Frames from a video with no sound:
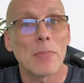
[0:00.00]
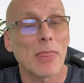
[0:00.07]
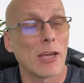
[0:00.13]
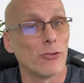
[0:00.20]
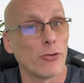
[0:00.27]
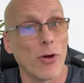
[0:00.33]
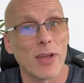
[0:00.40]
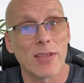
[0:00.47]

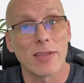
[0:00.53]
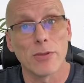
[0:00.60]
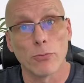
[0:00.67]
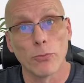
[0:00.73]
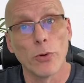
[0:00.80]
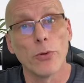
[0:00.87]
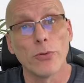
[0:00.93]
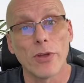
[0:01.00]
address the
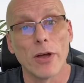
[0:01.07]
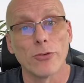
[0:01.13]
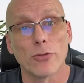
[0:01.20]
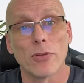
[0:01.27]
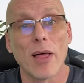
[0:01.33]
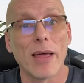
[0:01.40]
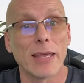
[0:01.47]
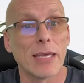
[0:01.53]
root
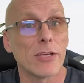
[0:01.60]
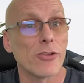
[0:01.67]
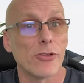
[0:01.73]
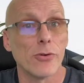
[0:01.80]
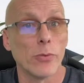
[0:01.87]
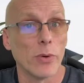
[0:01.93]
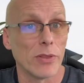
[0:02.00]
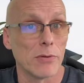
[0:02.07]
underlying
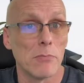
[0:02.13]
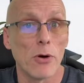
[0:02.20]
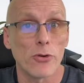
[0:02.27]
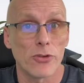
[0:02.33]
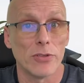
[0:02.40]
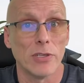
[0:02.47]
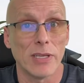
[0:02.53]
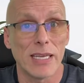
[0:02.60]
issue with
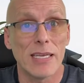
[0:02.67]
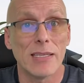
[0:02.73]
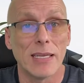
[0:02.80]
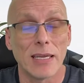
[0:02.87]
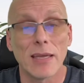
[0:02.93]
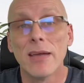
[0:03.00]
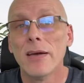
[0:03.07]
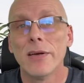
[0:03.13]
emotional
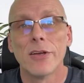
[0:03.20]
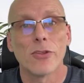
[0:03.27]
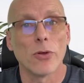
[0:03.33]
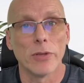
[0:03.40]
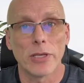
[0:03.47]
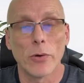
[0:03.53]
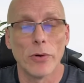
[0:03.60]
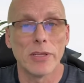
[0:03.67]
eating. It's
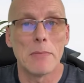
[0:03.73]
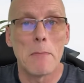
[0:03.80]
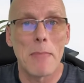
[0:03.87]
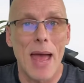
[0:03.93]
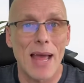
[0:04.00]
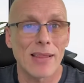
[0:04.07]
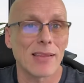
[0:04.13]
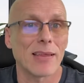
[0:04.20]
only going to
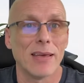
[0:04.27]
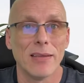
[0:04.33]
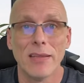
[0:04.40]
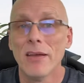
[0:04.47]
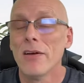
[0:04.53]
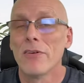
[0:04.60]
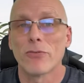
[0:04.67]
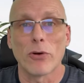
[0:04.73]
mask it
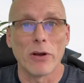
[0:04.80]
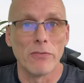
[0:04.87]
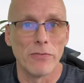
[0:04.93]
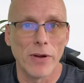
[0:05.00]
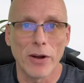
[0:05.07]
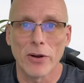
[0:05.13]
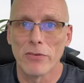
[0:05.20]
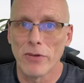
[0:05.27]
for a
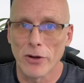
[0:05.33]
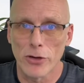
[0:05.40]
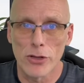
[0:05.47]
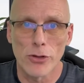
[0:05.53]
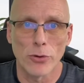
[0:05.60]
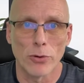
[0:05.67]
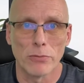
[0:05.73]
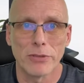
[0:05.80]
very, very
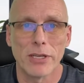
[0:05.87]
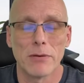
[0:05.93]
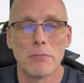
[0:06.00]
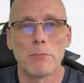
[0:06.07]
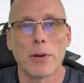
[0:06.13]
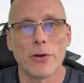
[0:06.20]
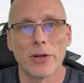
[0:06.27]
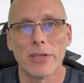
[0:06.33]
short
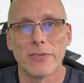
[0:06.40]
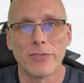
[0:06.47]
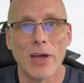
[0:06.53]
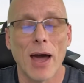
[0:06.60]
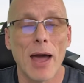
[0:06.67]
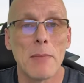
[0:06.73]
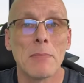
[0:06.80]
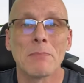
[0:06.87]
period of
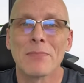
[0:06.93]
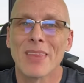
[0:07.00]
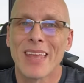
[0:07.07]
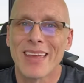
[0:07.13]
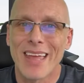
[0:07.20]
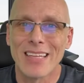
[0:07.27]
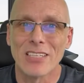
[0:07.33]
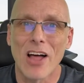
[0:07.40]
time.
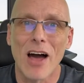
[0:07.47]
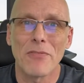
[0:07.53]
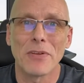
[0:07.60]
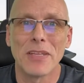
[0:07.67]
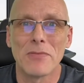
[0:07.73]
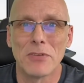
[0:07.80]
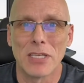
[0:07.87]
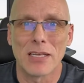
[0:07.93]
And it often
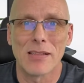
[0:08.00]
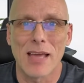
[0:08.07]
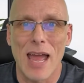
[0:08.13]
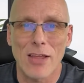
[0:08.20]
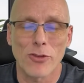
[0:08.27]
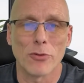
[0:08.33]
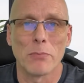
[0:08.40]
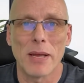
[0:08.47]
even
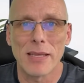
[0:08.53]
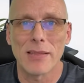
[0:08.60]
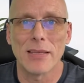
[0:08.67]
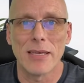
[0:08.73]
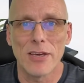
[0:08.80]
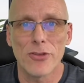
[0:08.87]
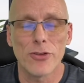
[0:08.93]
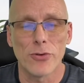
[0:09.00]
exacerbates
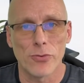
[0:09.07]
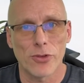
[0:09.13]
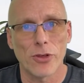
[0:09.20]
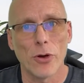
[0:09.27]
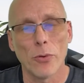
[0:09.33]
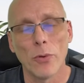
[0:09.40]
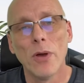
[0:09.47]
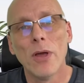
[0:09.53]
the issue.
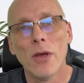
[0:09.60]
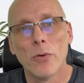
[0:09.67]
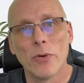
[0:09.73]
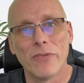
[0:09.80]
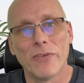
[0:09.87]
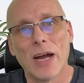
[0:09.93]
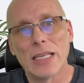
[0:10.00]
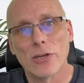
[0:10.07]
So
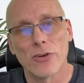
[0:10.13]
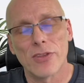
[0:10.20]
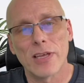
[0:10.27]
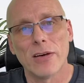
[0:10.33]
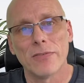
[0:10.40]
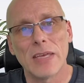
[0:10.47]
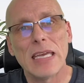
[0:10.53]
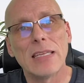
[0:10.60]
we find
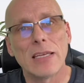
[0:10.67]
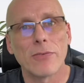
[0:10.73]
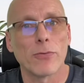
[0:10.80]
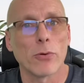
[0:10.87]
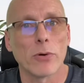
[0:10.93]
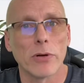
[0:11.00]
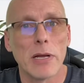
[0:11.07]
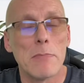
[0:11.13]
ourselves eating
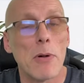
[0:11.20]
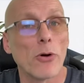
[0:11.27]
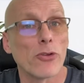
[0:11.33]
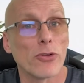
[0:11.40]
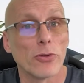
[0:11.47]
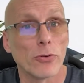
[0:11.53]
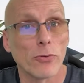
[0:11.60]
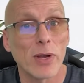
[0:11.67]
for
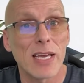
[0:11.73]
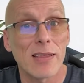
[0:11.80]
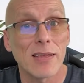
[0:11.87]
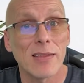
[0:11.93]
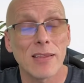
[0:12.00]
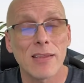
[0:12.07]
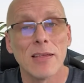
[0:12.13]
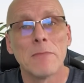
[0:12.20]
emotional
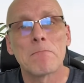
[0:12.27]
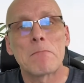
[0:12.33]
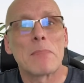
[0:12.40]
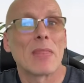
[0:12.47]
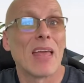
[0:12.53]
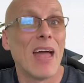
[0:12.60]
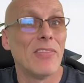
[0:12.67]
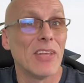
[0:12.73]
reasons,
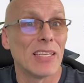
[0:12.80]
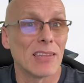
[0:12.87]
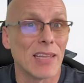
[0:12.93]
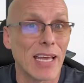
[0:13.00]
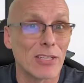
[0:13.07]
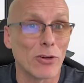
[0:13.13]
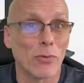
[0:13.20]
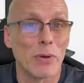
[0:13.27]
and then
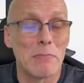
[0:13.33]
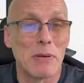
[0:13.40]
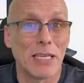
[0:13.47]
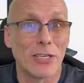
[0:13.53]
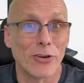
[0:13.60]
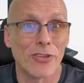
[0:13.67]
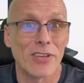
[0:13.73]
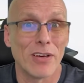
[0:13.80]
later we beat
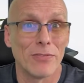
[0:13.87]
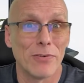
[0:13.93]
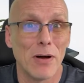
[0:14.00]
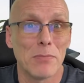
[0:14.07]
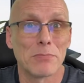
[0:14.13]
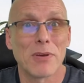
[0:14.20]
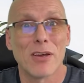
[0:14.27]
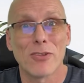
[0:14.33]
ourselves
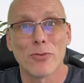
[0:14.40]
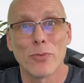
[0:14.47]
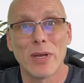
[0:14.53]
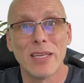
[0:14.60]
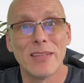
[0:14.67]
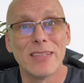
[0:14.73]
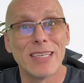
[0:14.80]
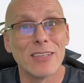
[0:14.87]
up because
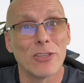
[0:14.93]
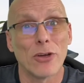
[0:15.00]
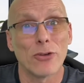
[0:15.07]
we didn't